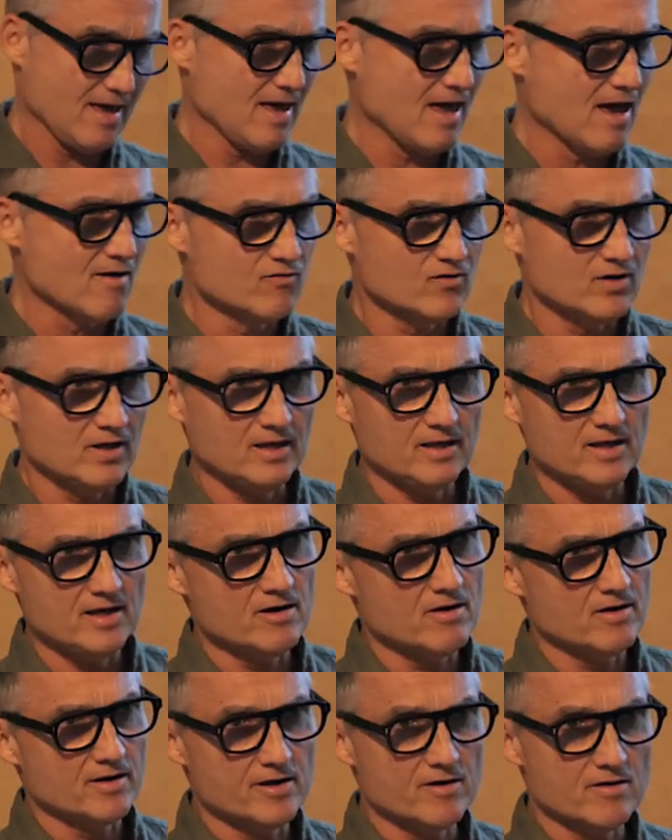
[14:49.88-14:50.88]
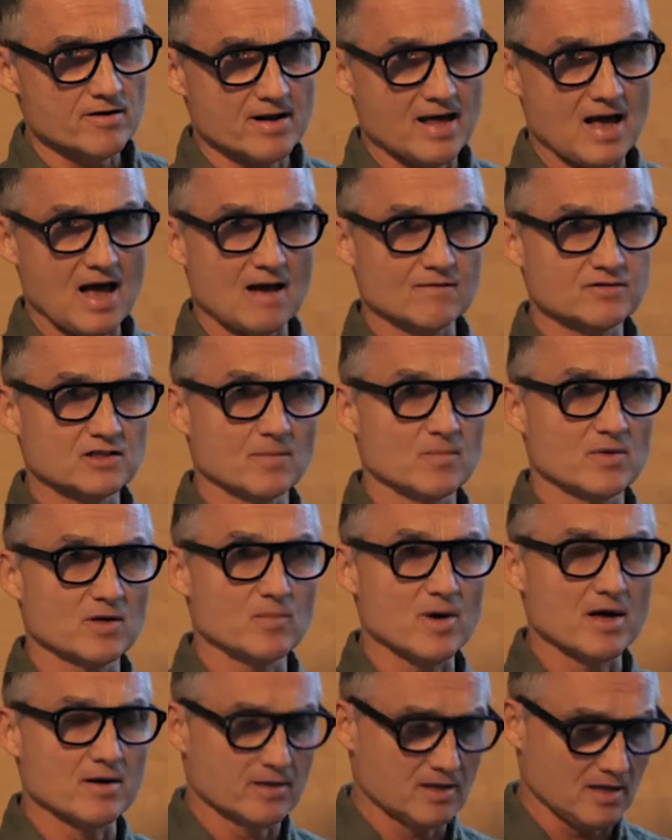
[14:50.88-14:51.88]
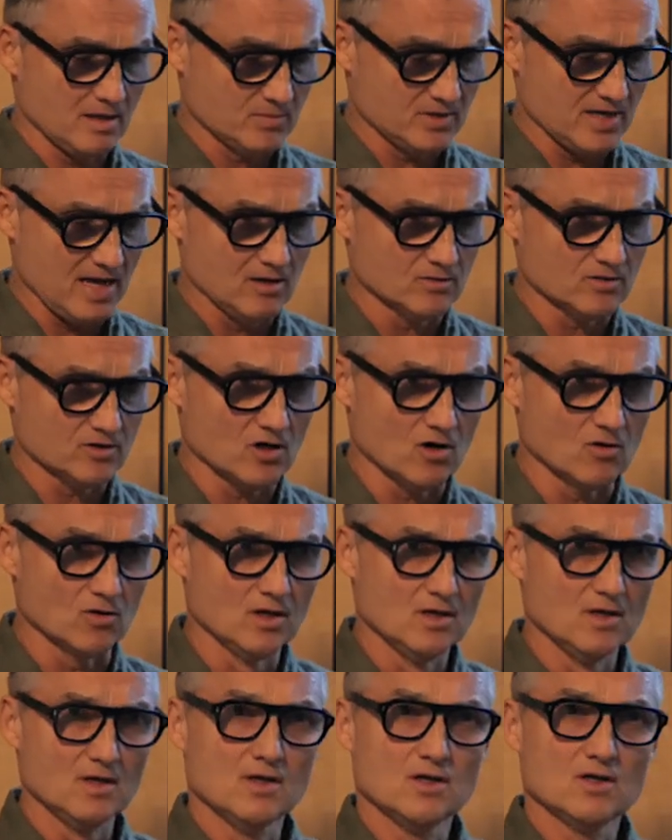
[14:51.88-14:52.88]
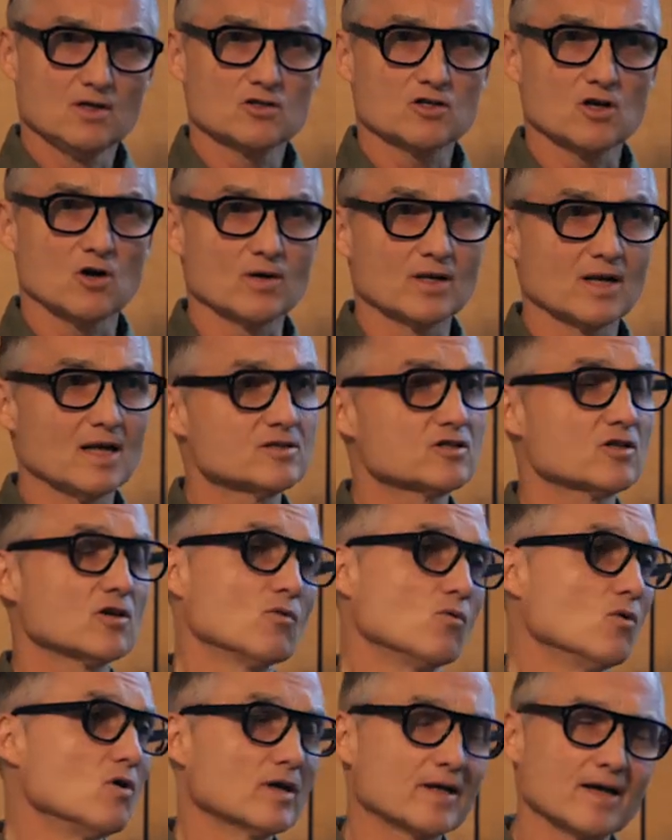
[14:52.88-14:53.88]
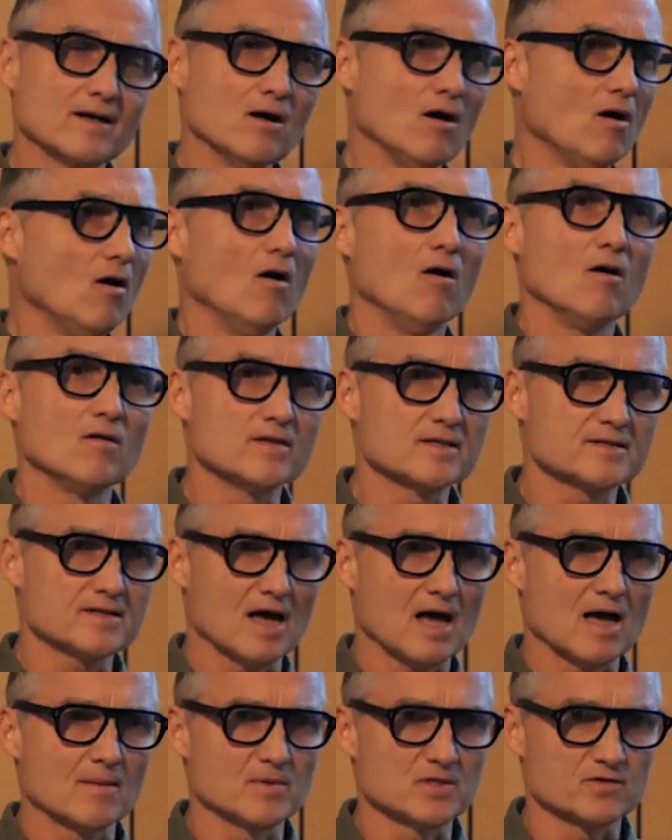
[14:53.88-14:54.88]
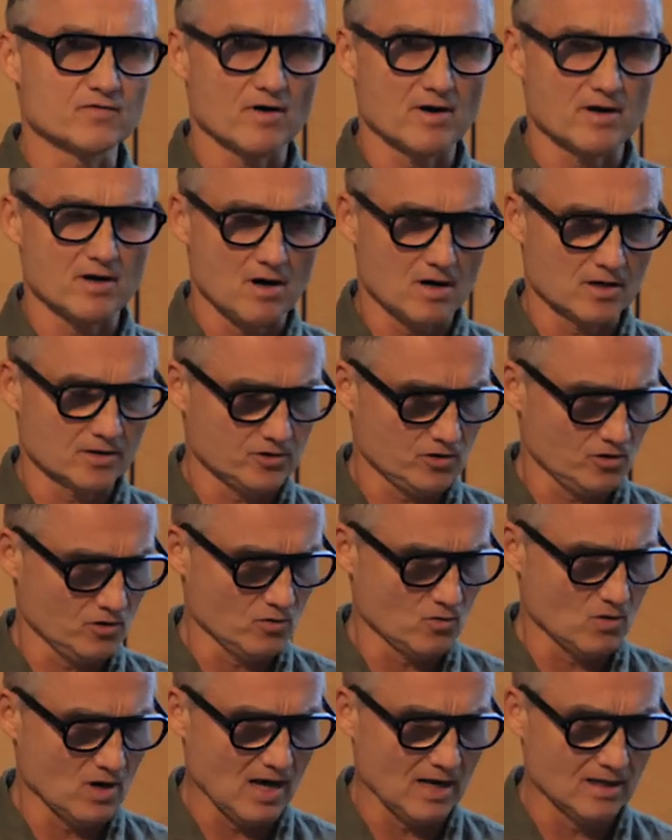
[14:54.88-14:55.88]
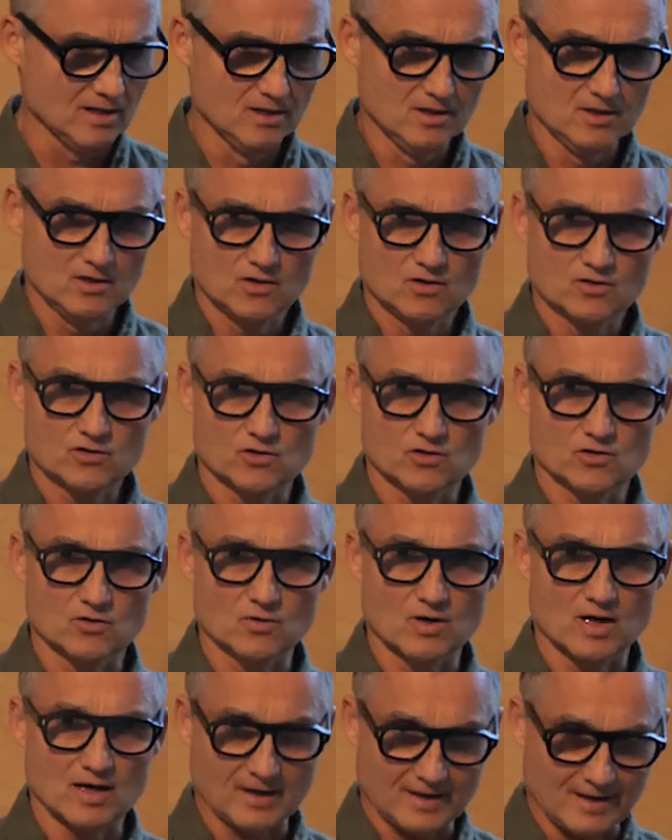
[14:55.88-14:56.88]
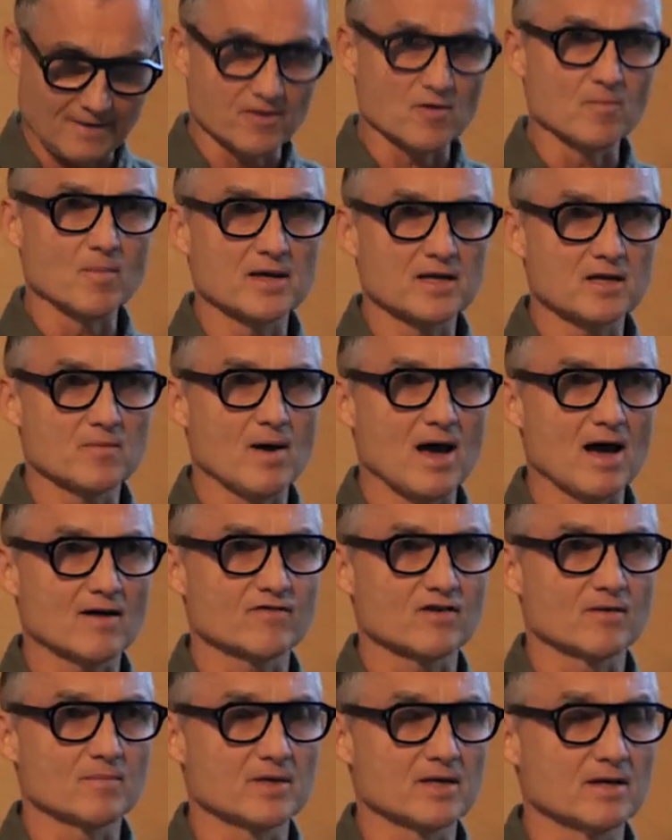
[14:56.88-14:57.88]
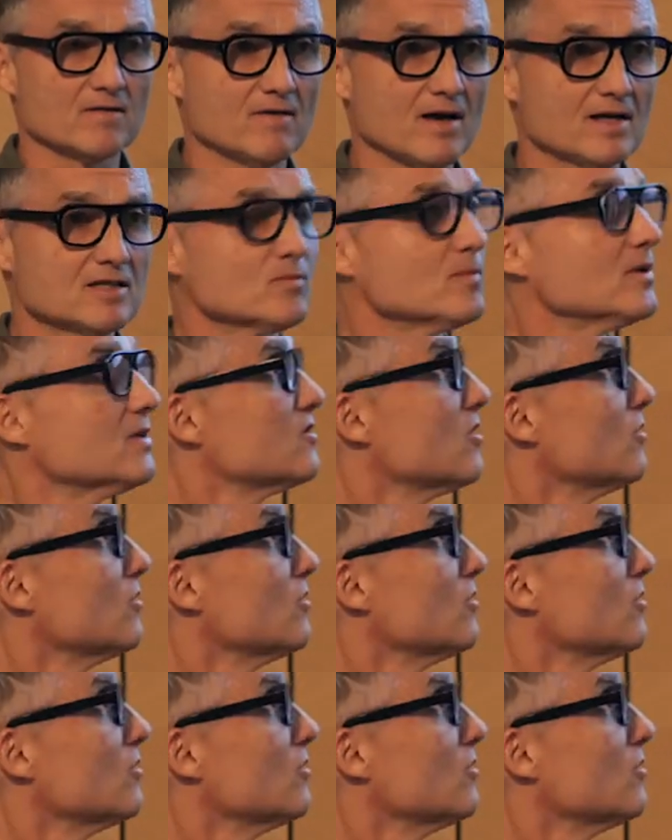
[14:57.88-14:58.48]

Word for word: Every year, year and a half, something better comes out. So, so unless they're working all the time, it's very hard to, uh, to uh, get the money back from the investment.